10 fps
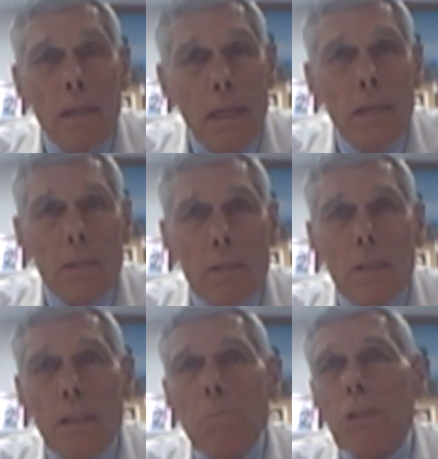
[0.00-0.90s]
Yes,
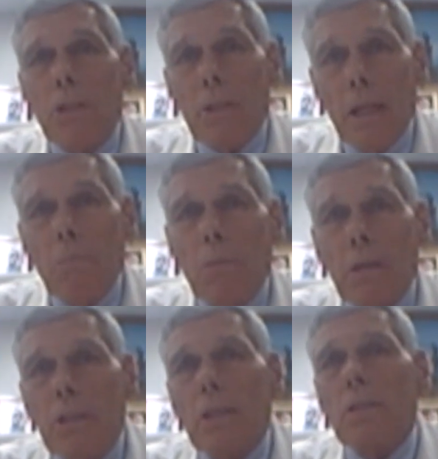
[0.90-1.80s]
the temperature can be
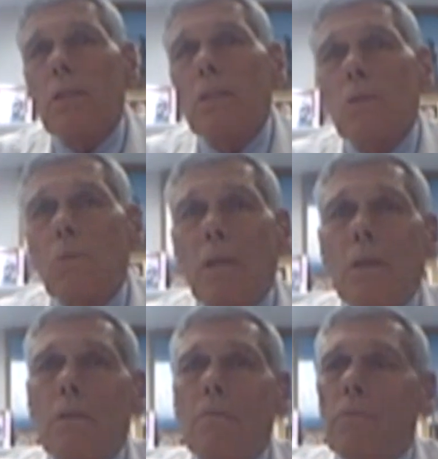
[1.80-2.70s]
adjusted as
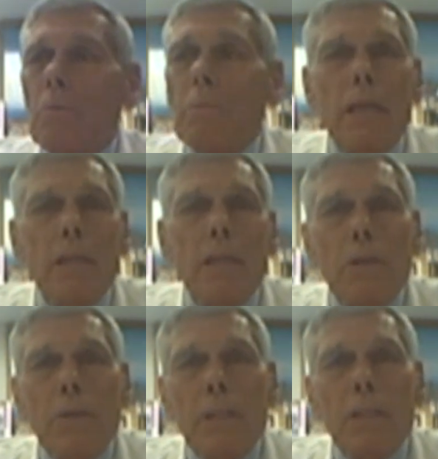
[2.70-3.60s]
well, from 80
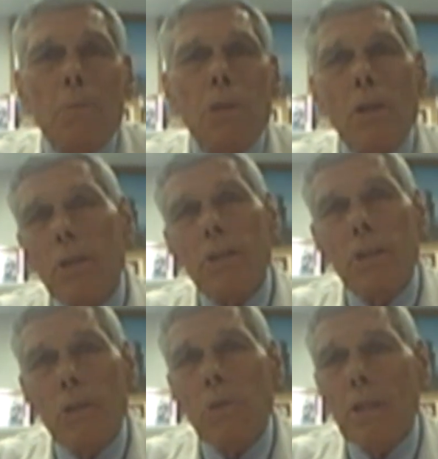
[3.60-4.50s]
degrees up to
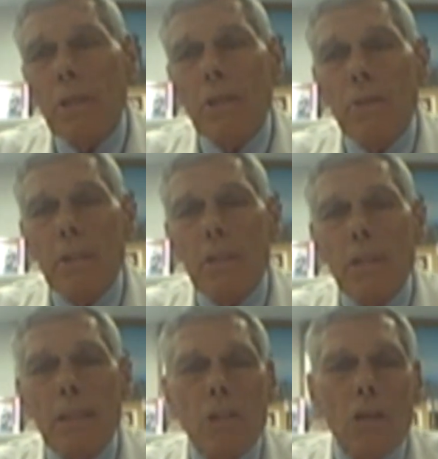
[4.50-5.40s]
120 degrees.
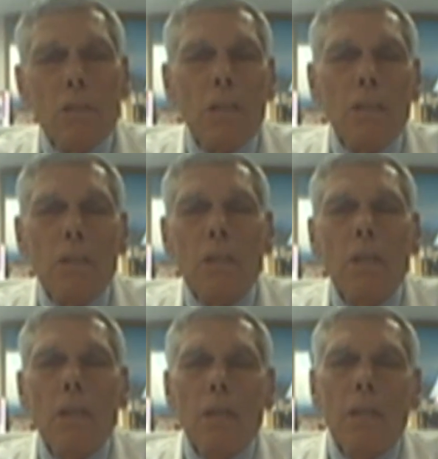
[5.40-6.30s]
That's all done
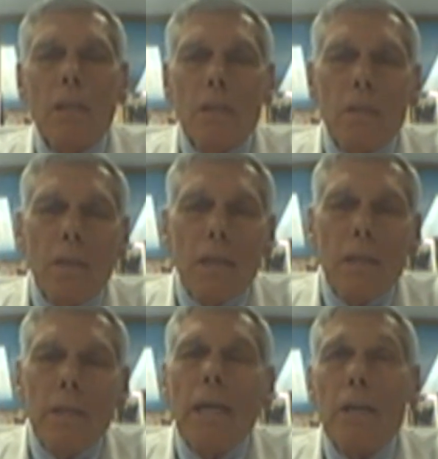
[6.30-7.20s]
in
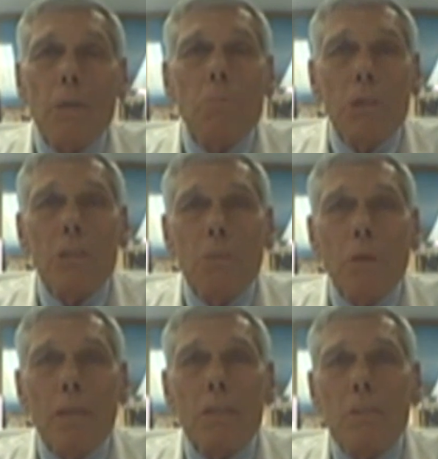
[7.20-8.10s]
how you push the
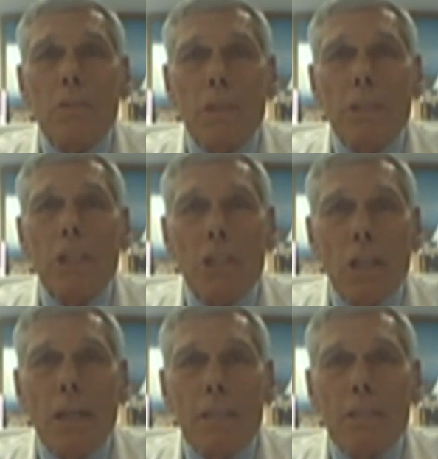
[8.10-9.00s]
buttons to
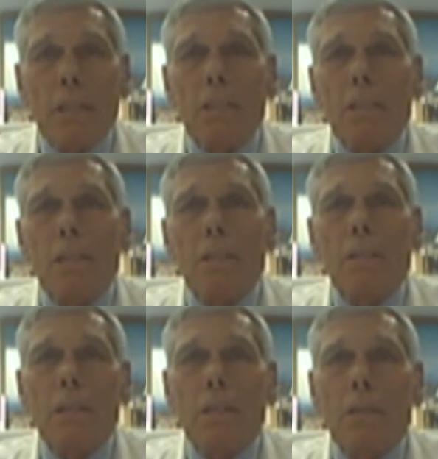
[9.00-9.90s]
initialize it.
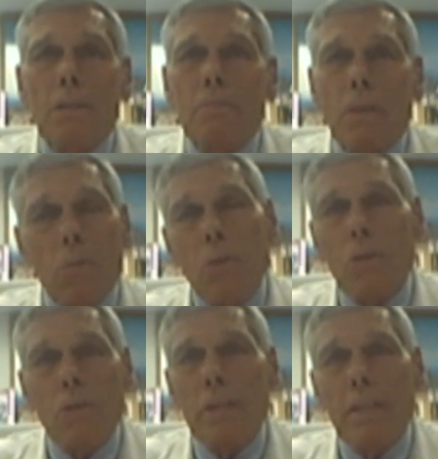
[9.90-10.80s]
And I won't
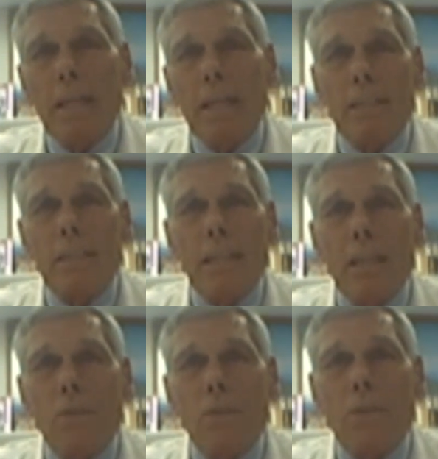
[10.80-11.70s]
go into that
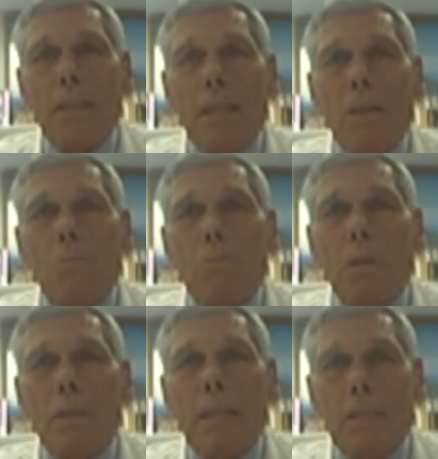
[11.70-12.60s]
detail right now,
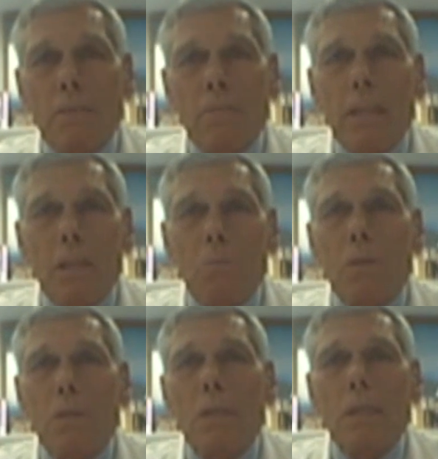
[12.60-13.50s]
but that's
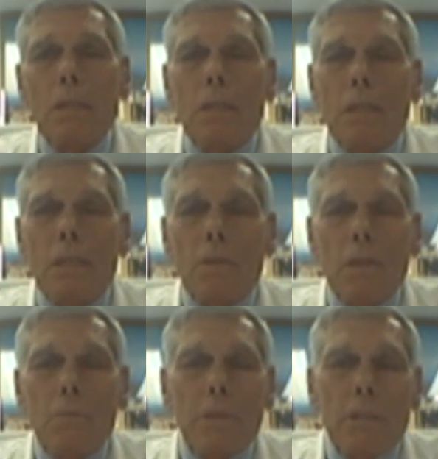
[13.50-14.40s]
available, and
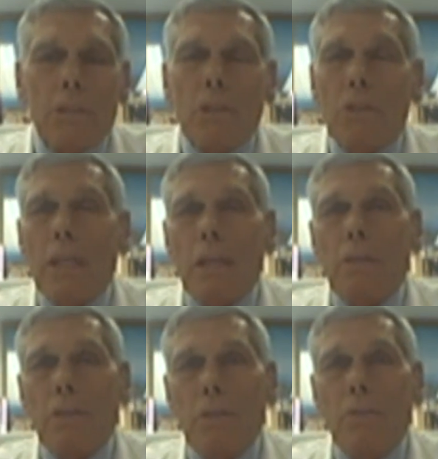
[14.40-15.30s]
we can show you how
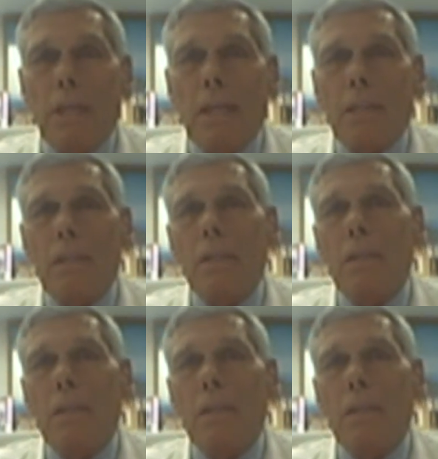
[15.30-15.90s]
to do that.